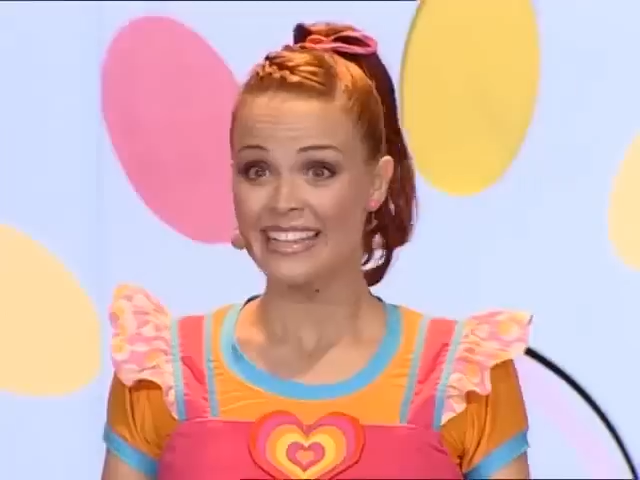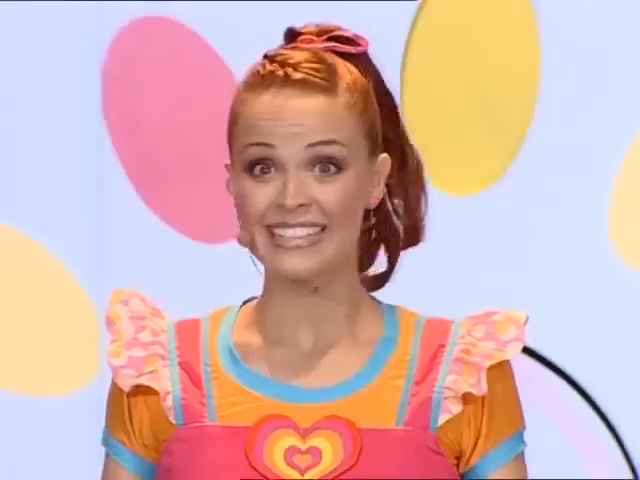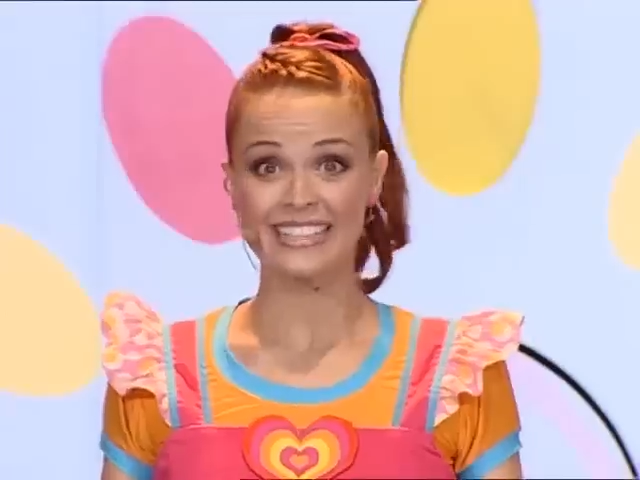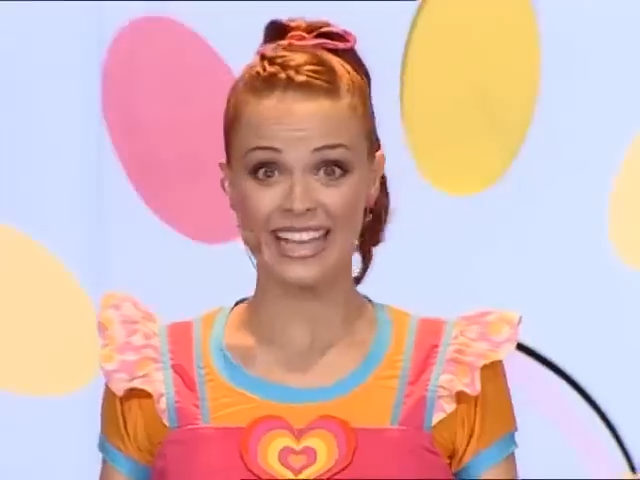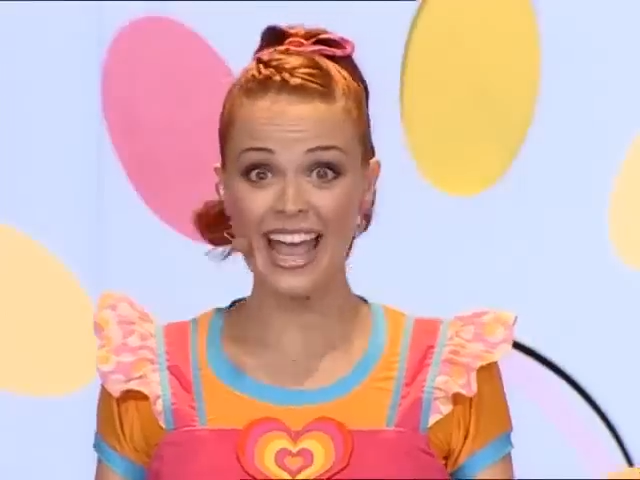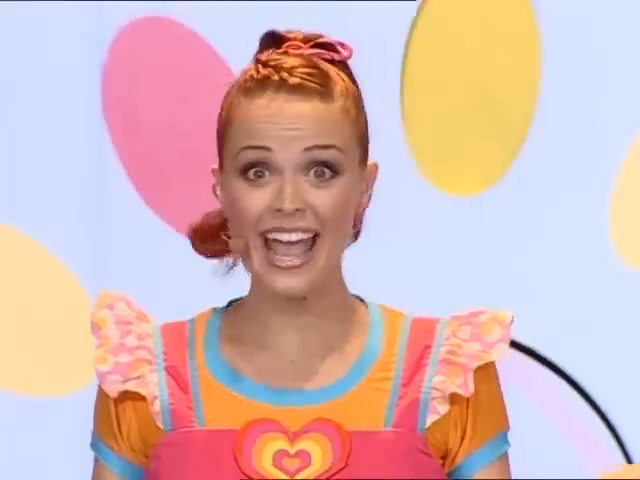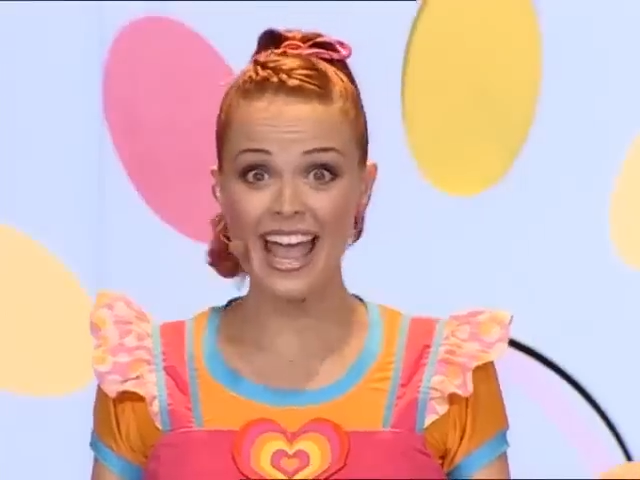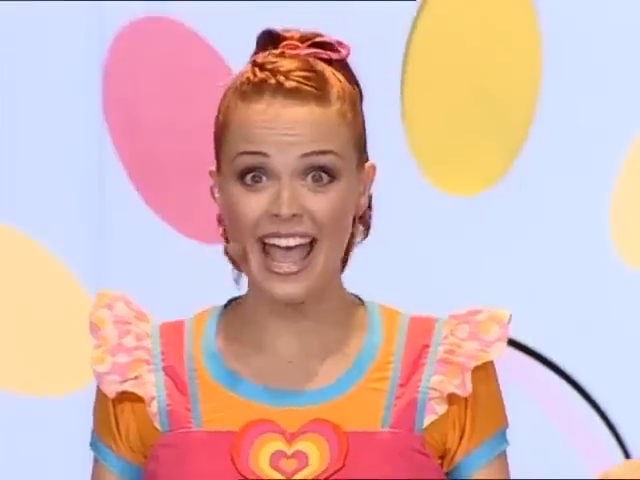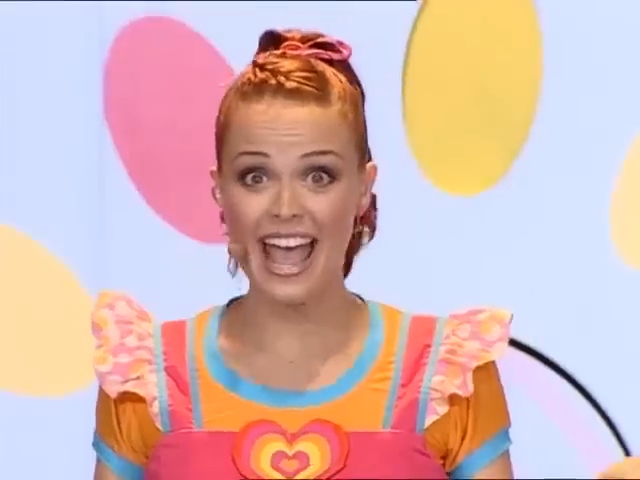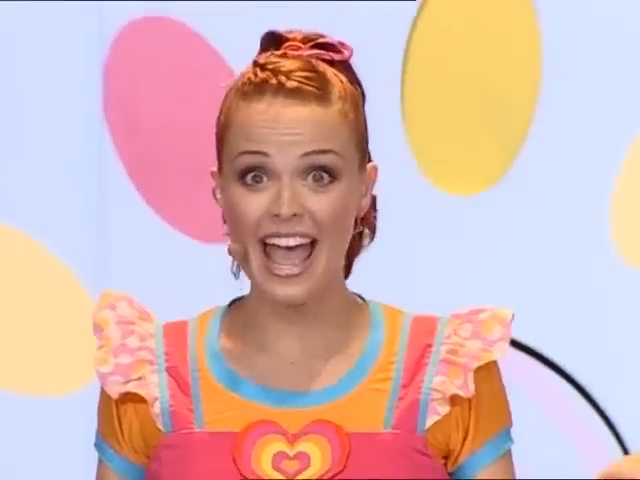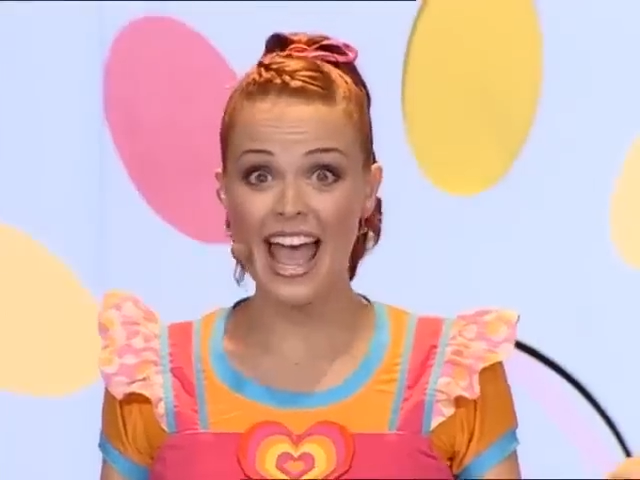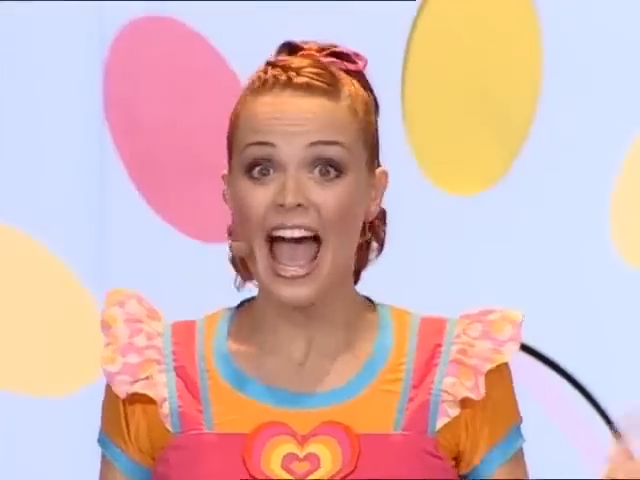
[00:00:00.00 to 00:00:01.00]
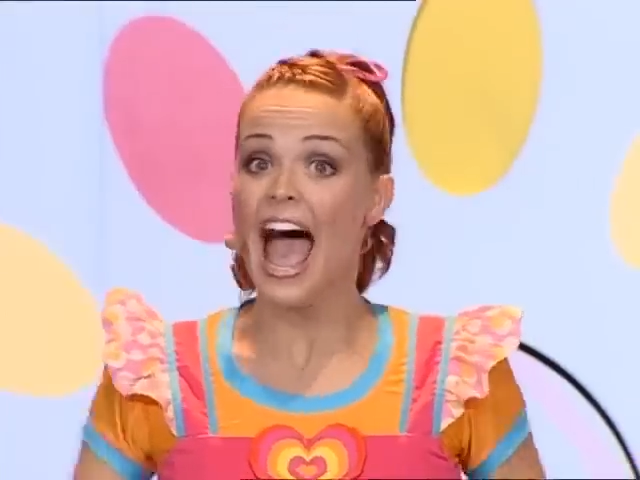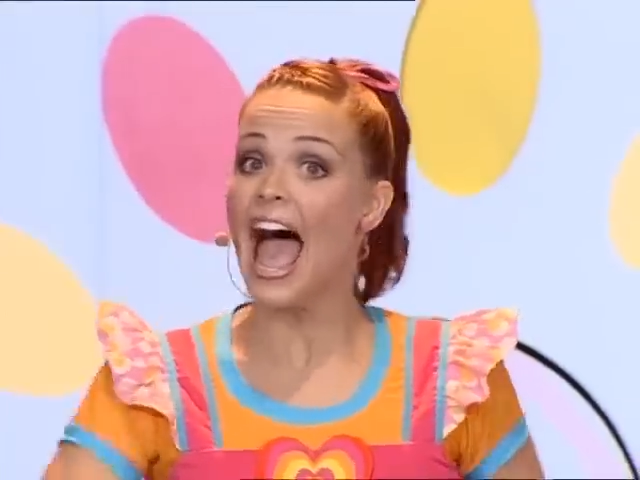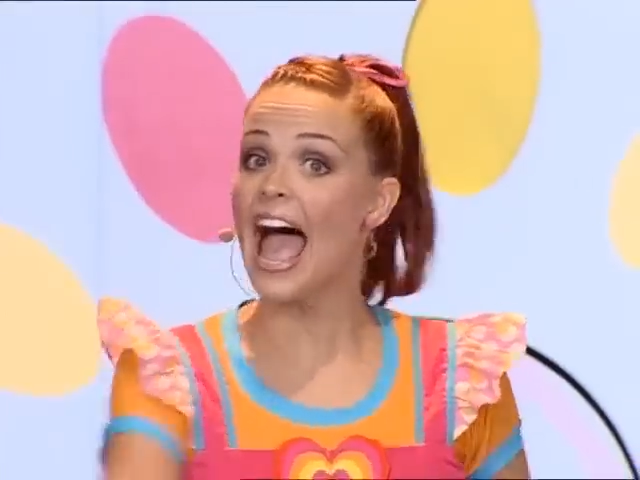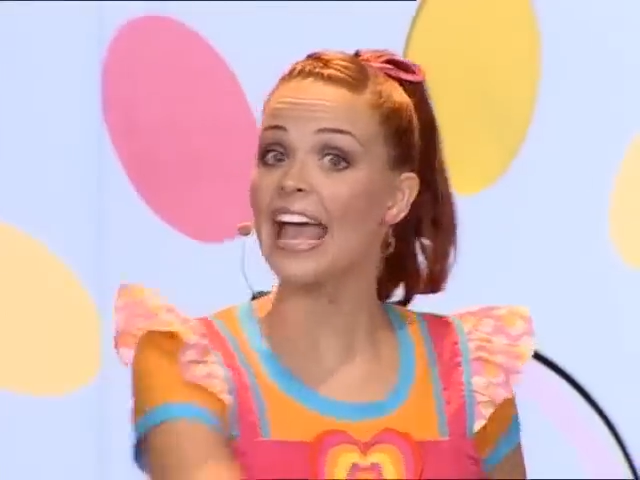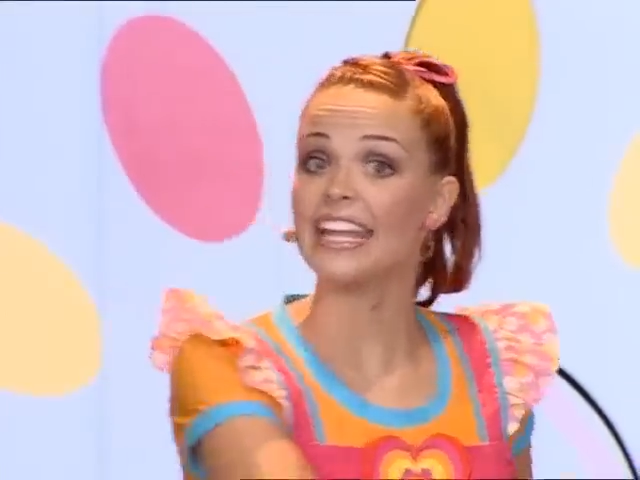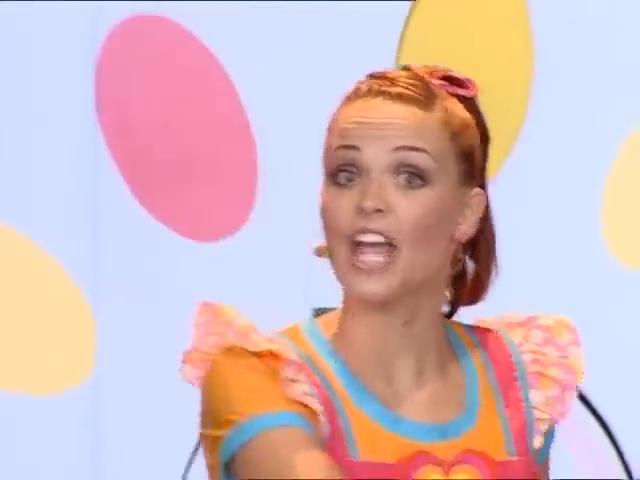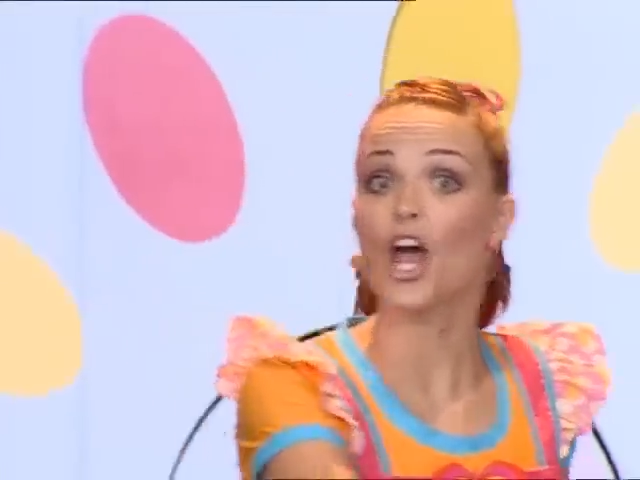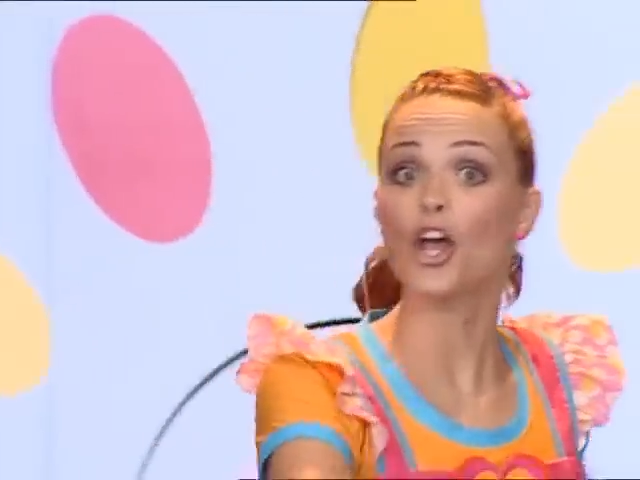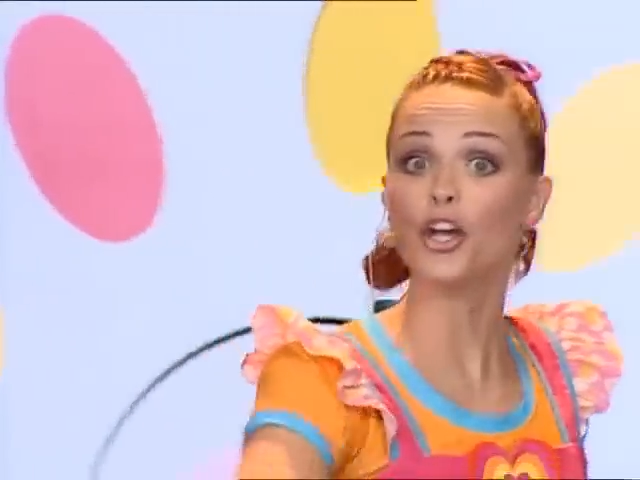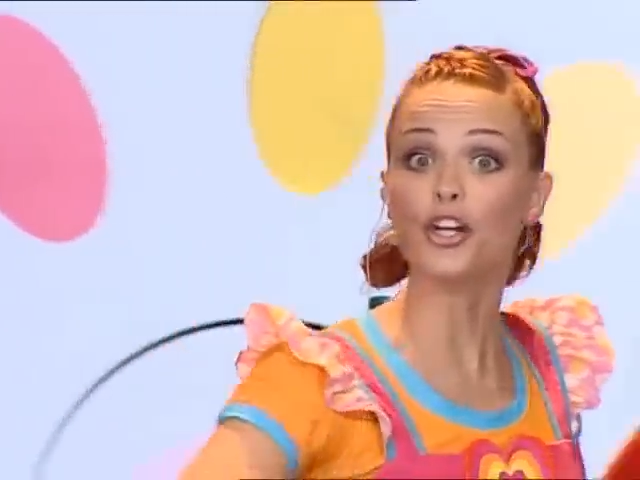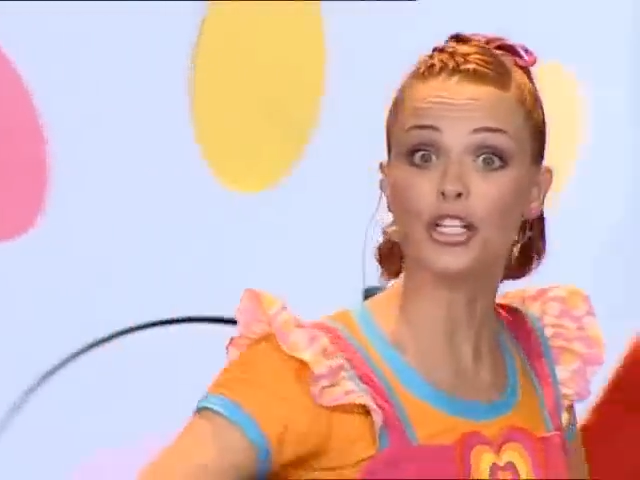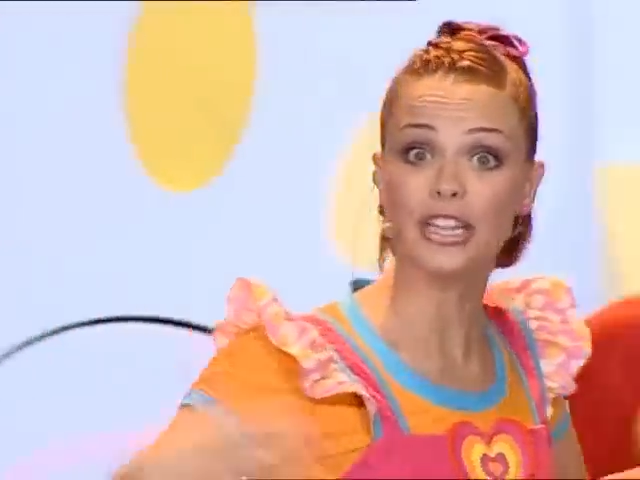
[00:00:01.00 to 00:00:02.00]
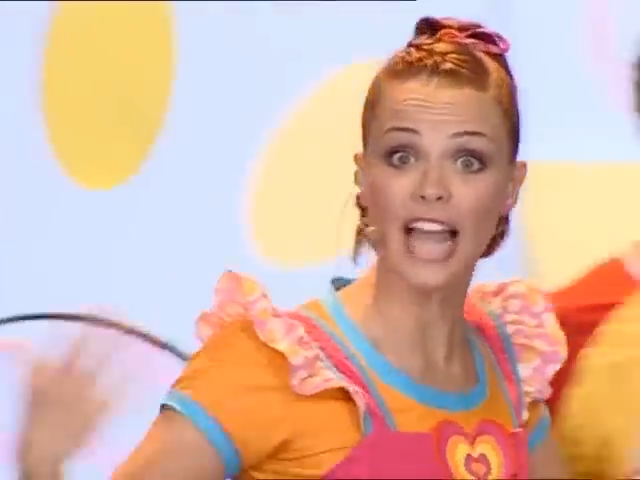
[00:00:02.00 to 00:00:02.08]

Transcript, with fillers: Oh? Yeah. Hey, who